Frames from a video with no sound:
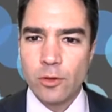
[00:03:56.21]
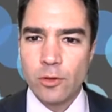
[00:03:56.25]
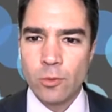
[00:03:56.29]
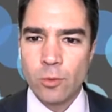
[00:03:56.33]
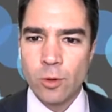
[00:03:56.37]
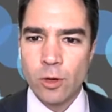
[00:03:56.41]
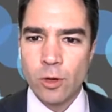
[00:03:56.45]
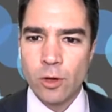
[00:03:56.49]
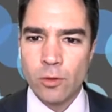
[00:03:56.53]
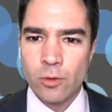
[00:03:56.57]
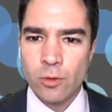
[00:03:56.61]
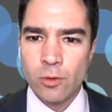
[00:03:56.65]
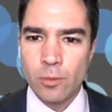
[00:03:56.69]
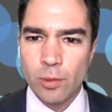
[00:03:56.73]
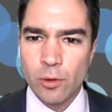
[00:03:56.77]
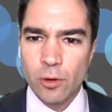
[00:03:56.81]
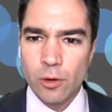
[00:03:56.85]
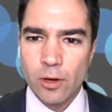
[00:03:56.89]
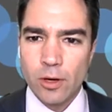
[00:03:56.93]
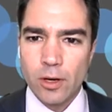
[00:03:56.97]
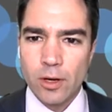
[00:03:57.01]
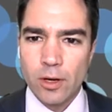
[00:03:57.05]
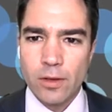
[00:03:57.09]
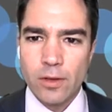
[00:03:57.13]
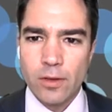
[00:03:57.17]
News and World
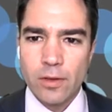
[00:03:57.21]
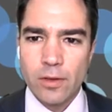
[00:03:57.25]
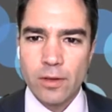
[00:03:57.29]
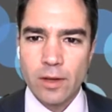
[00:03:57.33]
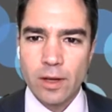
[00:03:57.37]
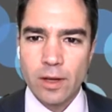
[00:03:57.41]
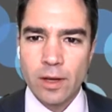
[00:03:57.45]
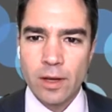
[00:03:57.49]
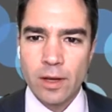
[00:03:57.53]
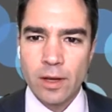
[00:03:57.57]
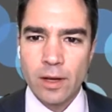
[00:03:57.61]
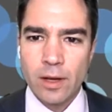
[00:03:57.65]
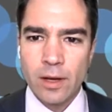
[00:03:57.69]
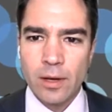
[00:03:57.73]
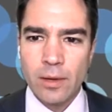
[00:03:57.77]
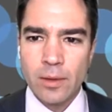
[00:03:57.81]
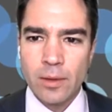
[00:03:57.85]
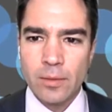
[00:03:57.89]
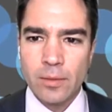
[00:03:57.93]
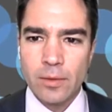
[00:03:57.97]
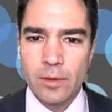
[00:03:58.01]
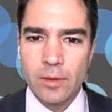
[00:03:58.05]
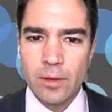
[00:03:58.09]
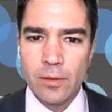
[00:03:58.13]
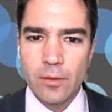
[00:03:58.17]
Reports,
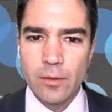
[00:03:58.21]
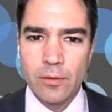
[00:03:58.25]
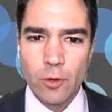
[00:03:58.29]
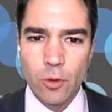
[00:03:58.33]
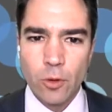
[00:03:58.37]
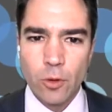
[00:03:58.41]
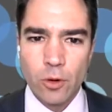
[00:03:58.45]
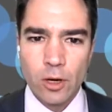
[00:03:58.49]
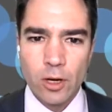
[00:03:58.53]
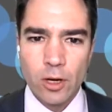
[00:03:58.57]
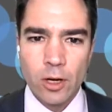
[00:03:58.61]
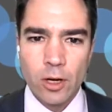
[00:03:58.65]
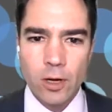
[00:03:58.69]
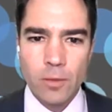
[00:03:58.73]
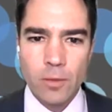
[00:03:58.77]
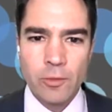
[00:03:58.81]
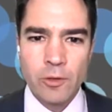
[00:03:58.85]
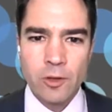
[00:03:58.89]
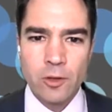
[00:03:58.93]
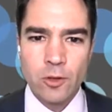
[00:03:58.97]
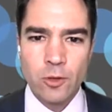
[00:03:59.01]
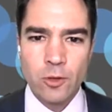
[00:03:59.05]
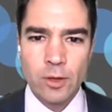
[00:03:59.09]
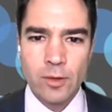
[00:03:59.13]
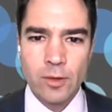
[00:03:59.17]

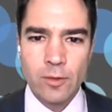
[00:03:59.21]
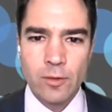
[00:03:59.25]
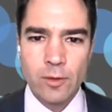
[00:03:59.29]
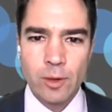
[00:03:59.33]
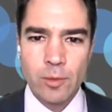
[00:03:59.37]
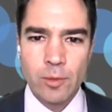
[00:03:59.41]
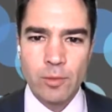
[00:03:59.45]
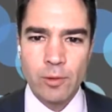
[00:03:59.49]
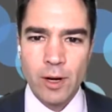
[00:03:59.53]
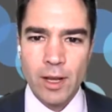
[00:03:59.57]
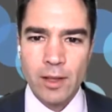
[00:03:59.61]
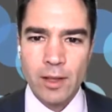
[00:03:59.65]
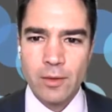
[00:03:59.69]
Forbes, Detroit Free